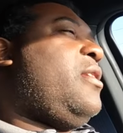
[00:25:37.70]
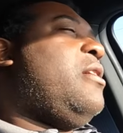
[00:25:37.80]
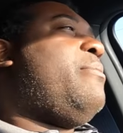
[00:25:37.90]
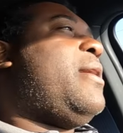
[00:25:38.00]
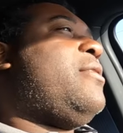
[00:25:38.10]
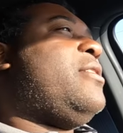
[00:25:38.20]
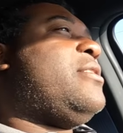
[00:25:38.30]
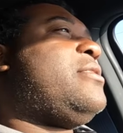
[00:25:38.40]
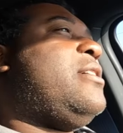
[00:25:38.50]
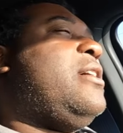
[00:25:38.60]
about
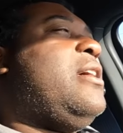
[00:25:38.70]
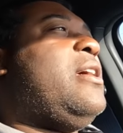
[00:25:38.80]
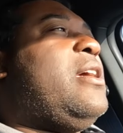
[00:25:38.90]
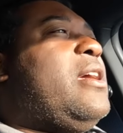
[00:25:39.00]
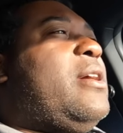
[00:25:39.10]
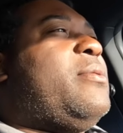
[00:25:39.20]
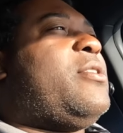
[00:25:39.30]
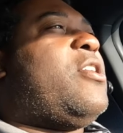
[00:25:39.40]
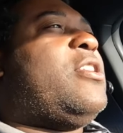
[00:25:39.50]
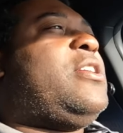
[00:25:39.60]
this, and we'll
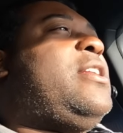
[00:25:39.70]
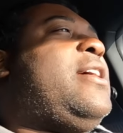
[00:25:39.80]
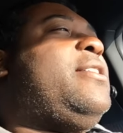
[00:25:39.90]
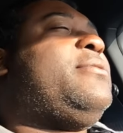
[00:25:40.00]
call it a day.